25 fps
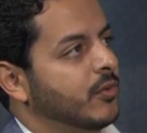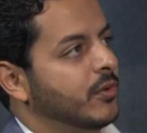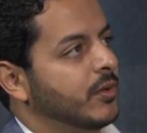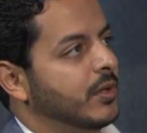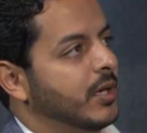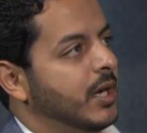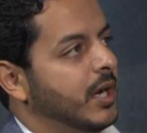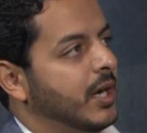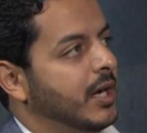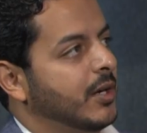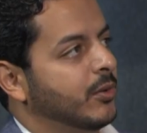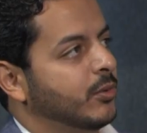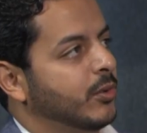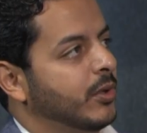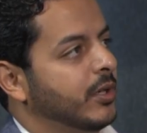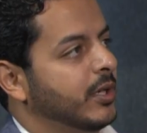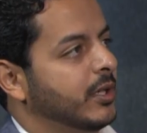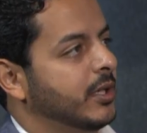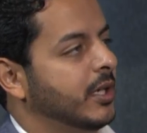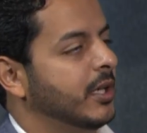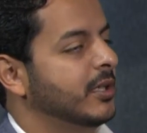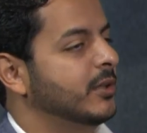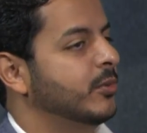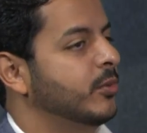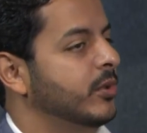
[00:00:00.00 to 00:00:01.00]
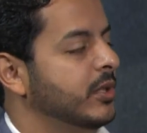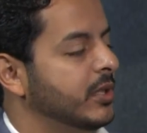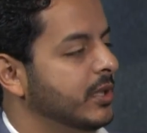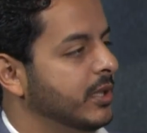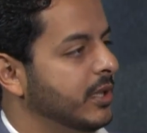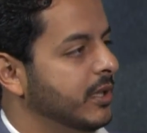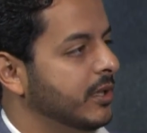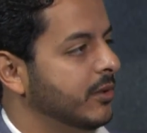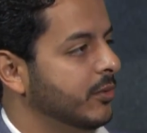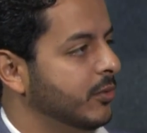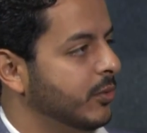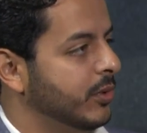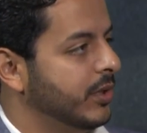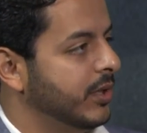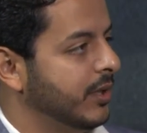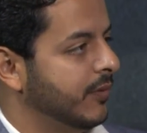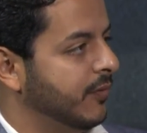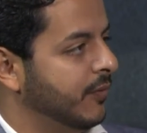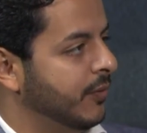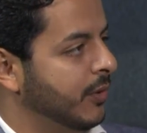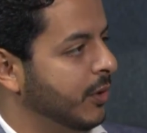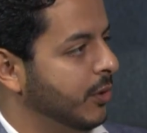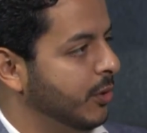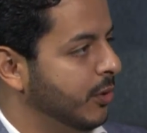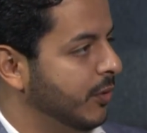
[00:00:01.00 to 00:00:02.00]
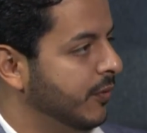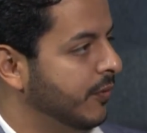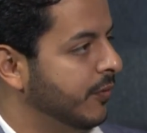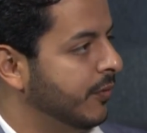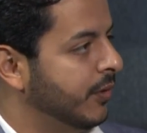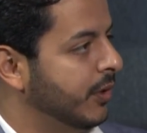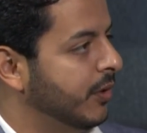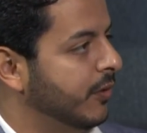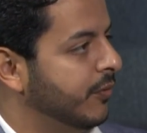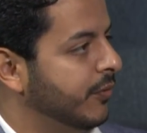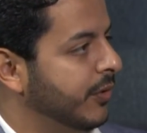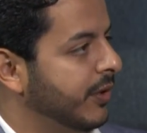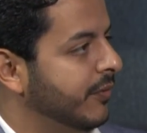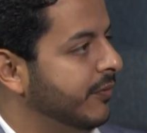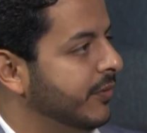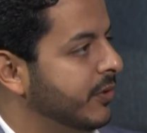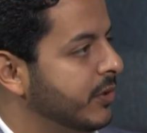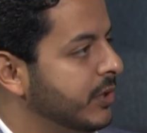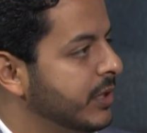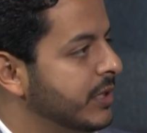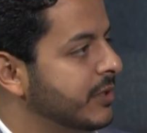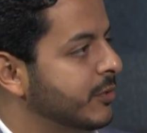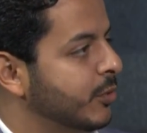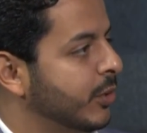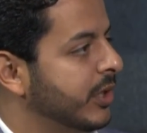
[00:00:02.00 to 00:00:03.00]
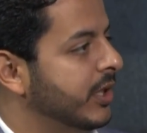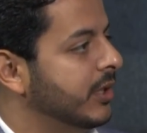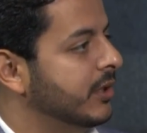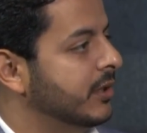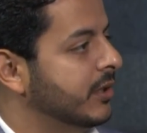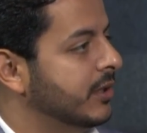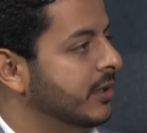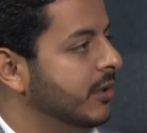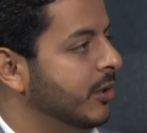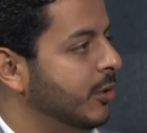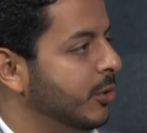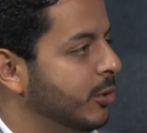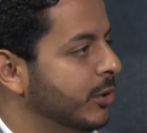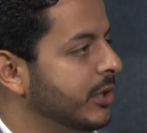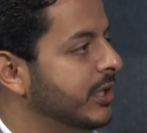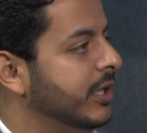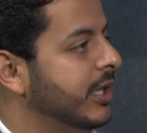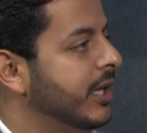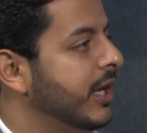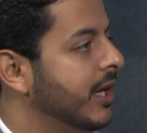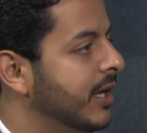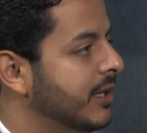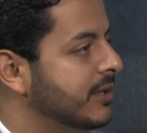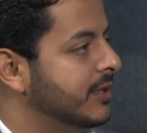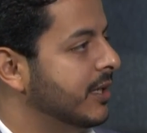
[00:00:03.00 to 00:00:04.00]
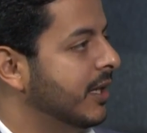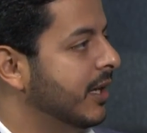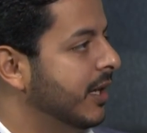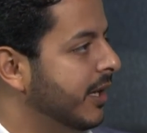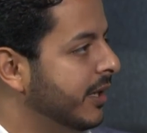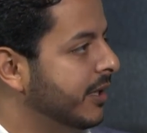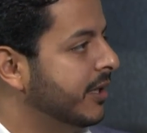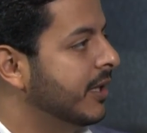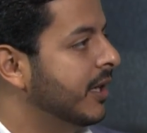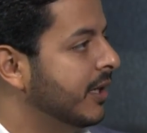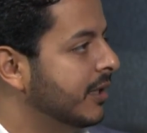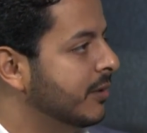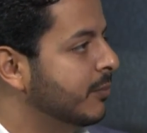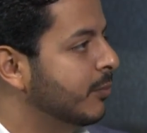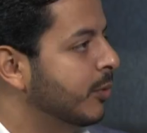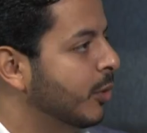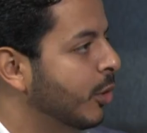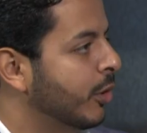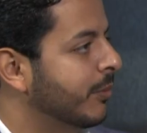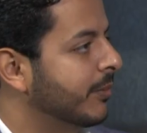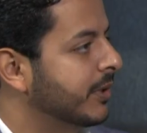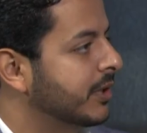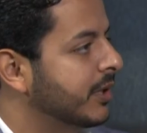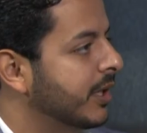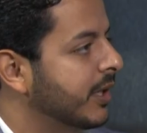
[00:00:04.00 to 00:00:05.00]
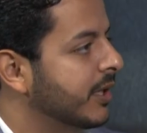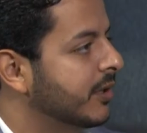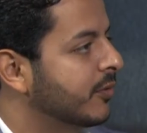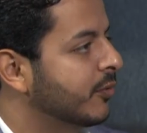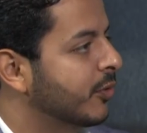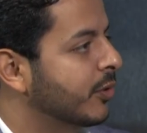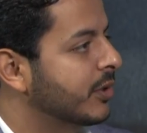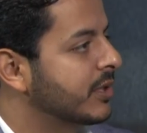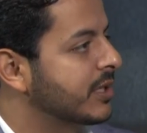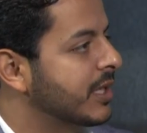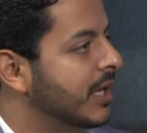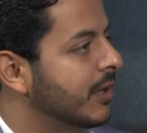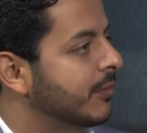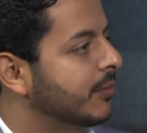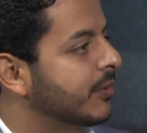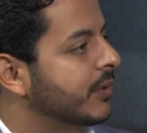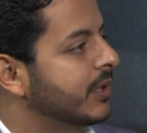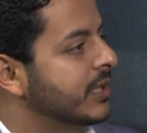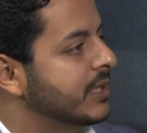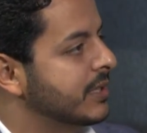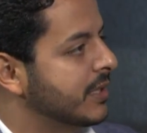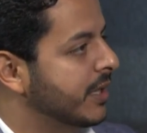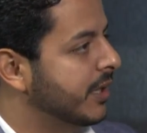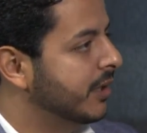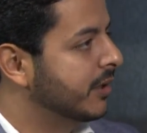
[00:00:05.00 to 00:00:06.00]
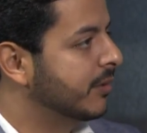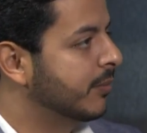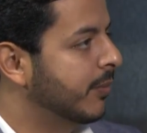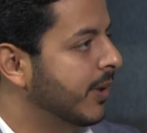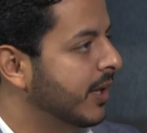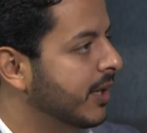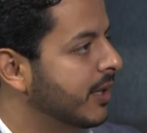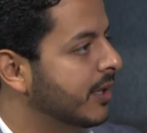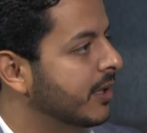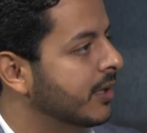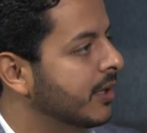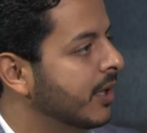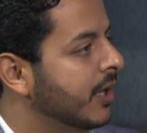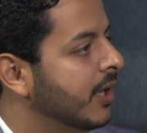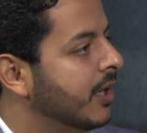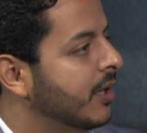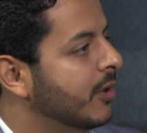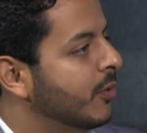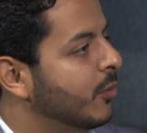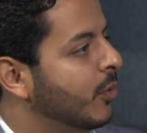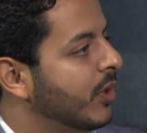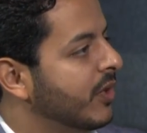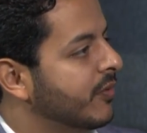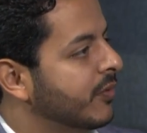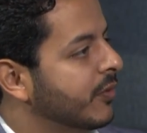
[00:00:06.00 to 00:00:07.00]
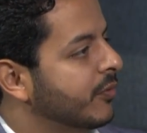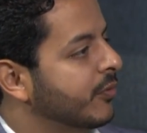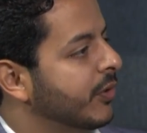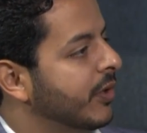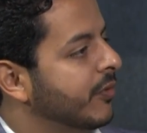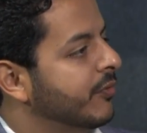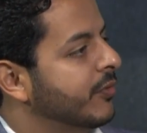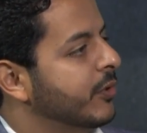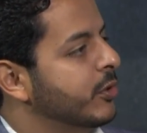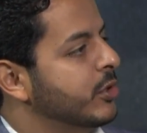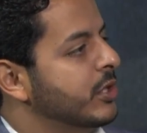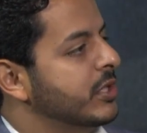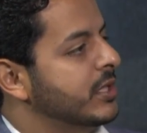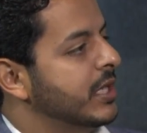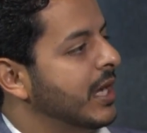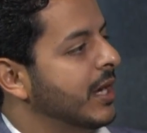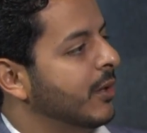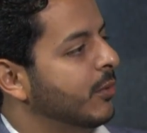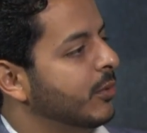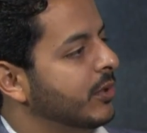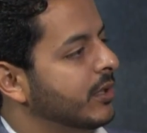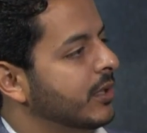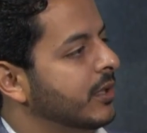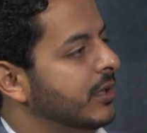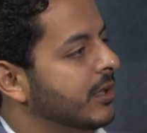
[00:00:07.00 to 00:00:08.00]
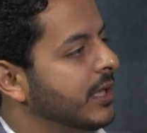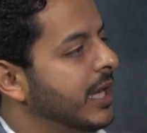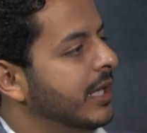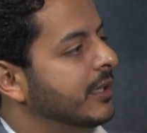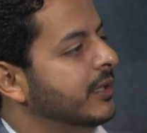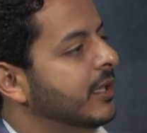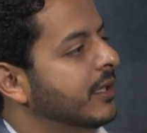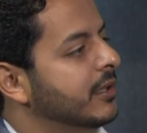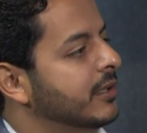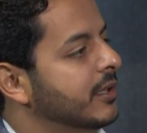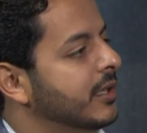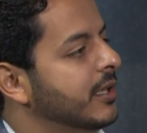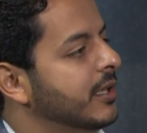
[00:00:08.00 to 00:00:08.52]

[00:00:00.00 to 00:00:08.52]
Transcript: how could a country deal with the flow of refugees when it already has a high unemployment rate, for example, and is hit by a wave of refugees? How would that country?